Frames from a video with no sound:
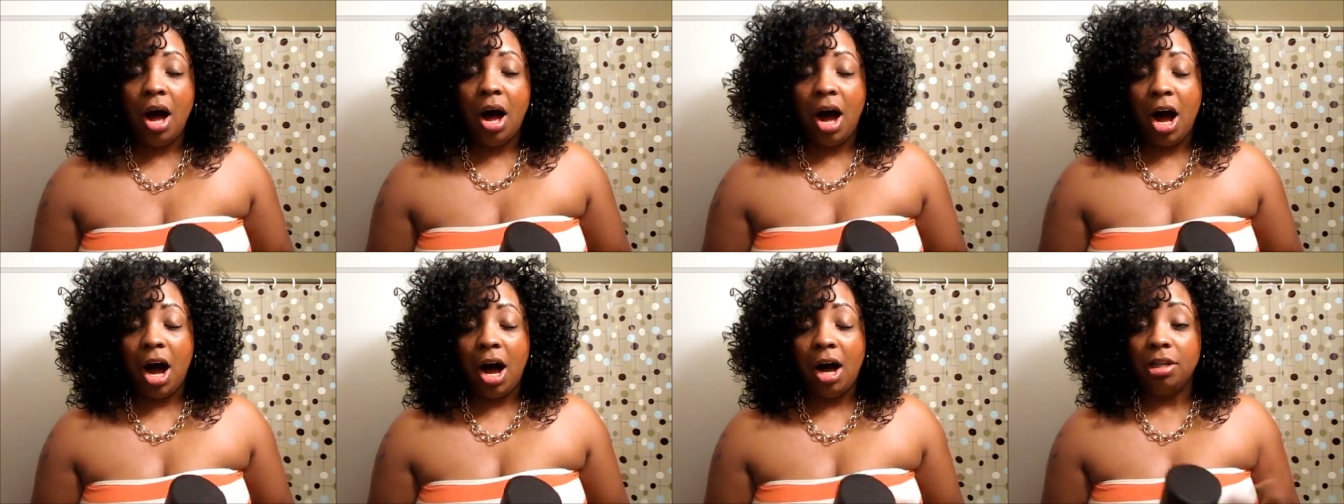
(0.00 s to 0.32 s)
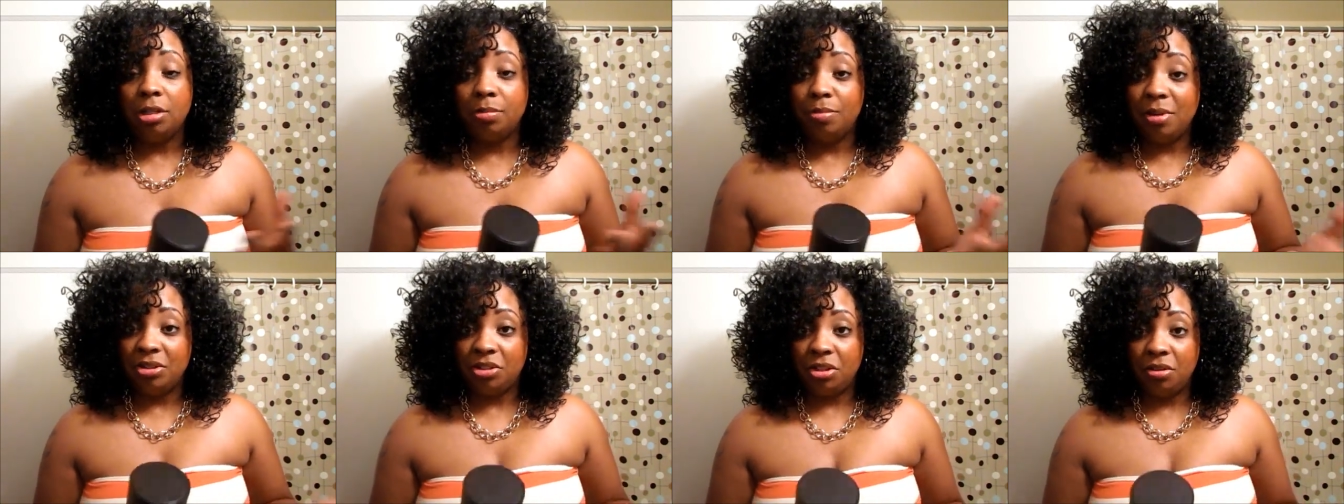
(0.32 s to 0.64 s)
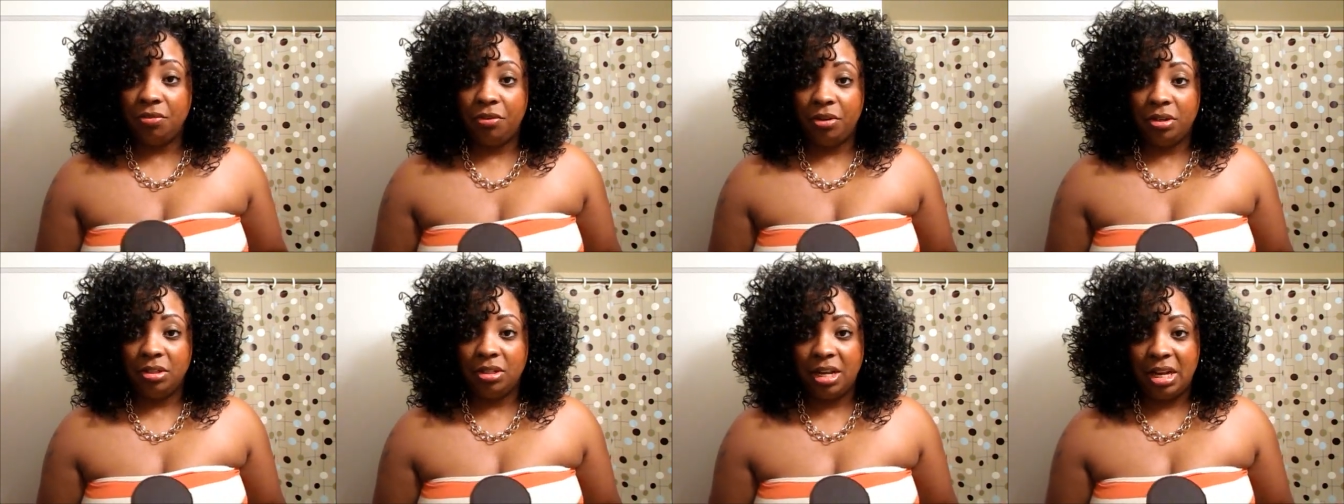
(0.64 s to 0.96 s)
especially
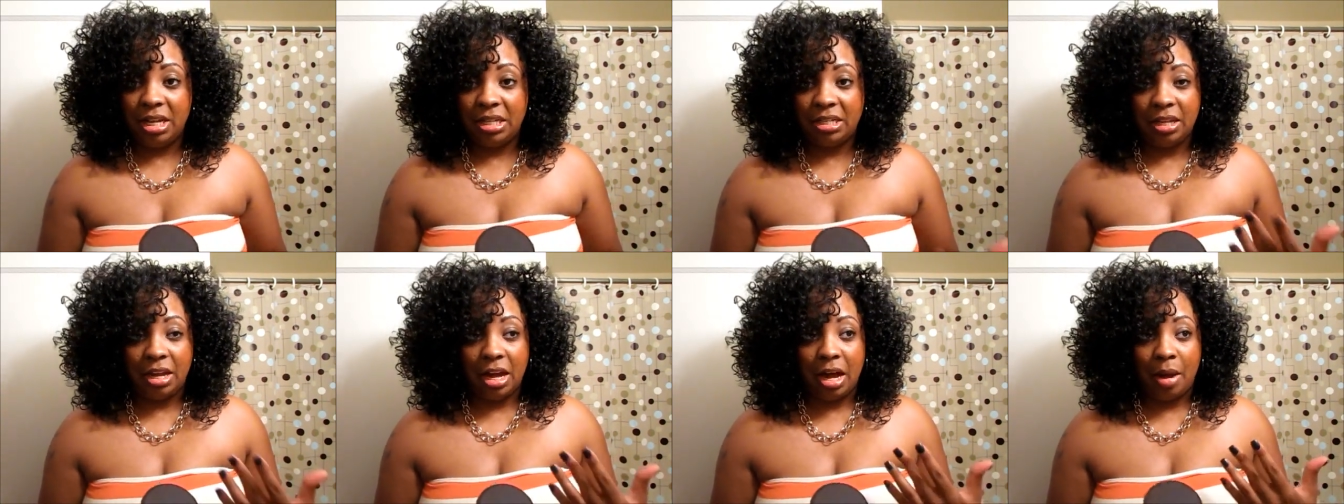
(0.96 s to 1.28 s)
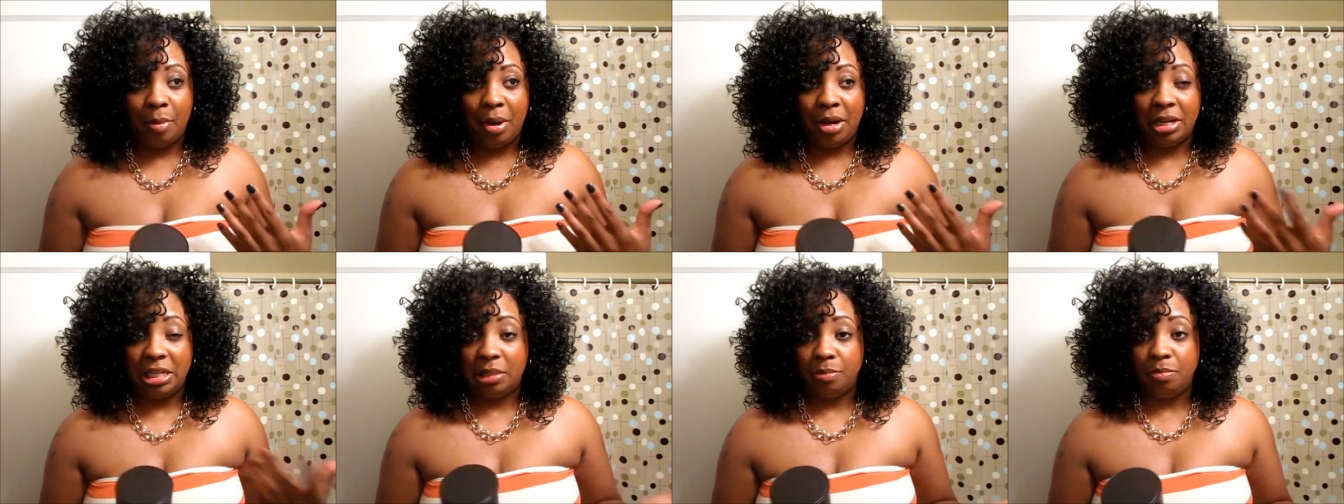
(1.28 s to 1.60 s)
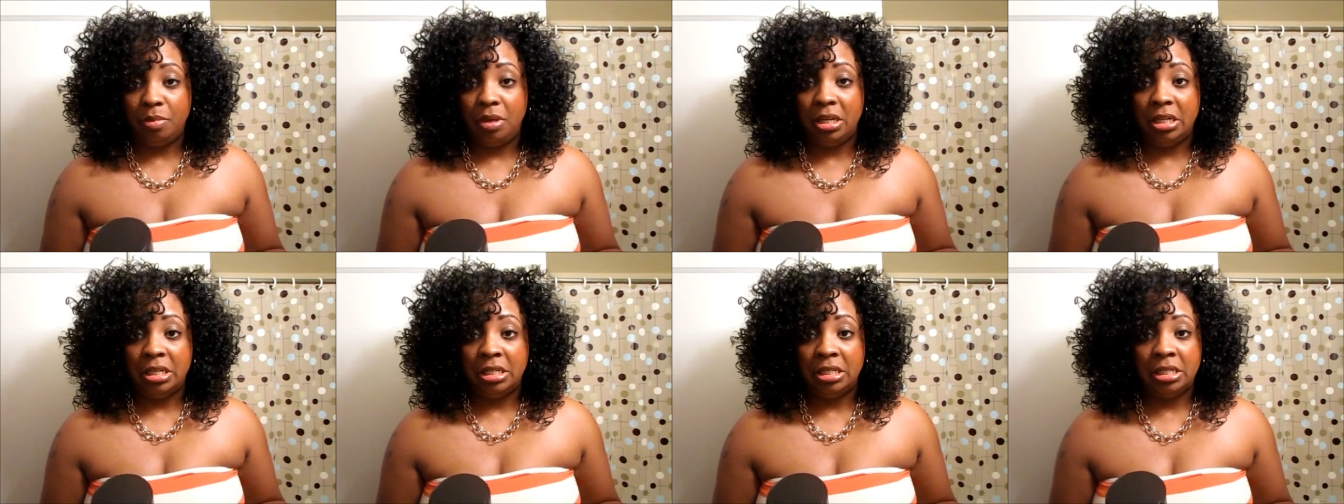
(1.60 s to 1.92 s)
for daytime. I
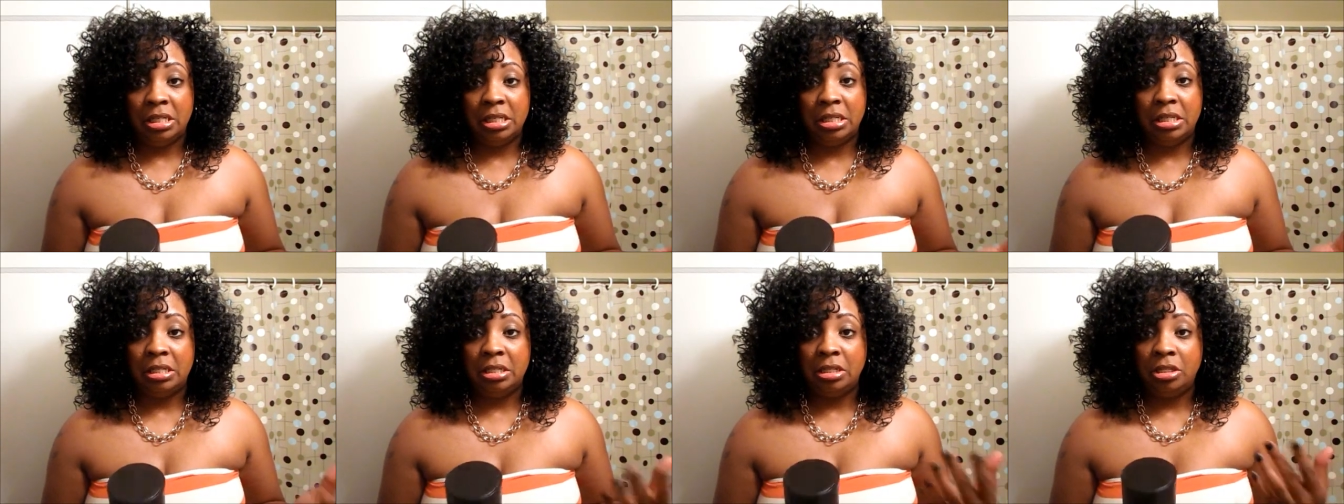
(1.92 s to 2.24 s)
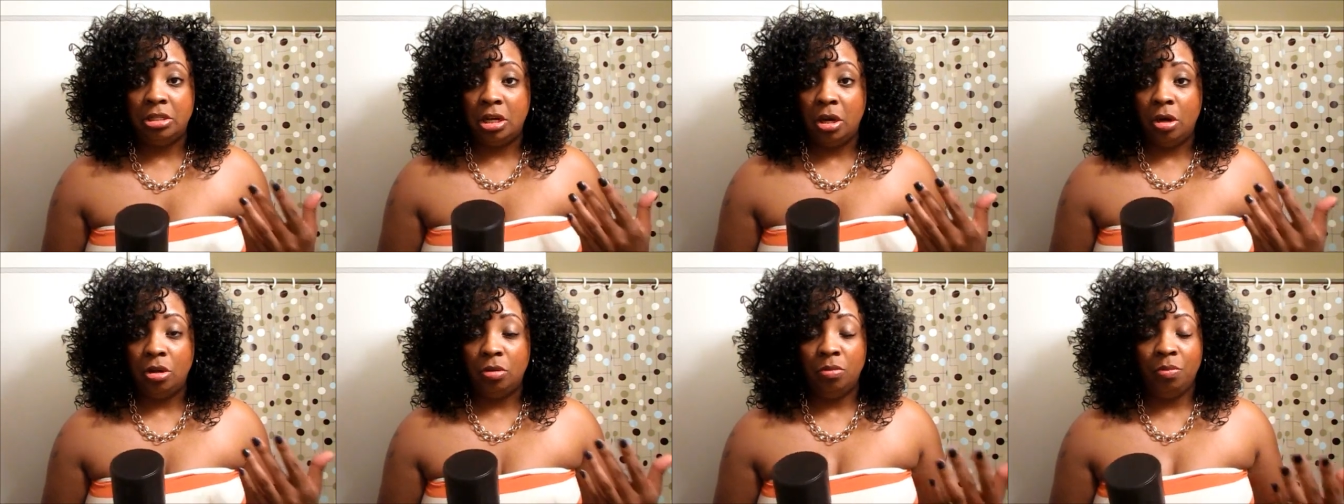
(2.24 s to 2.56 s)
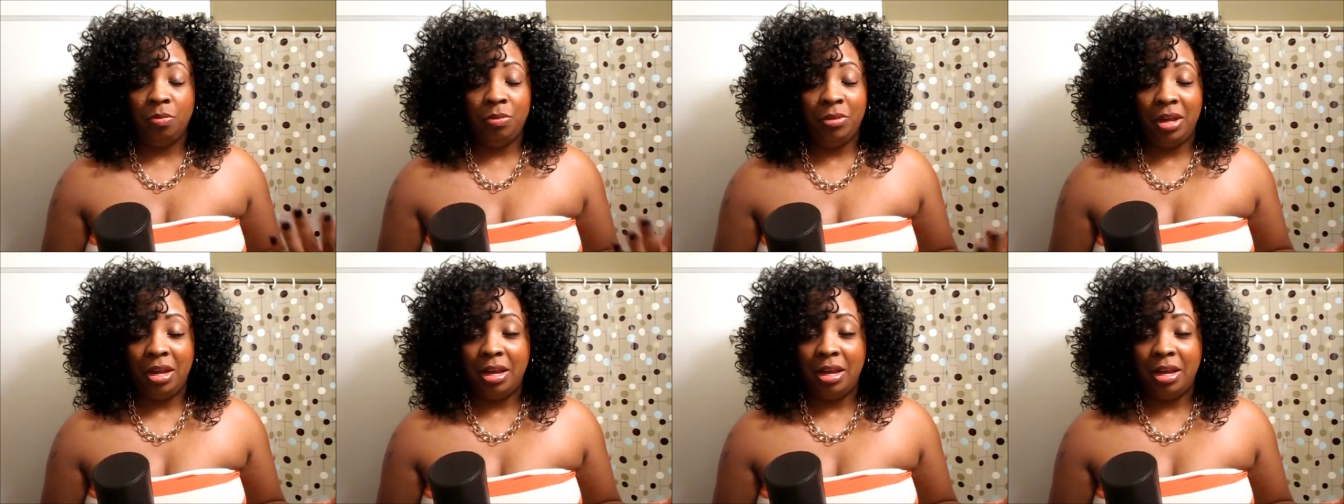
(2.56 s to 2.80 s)
spend, you know,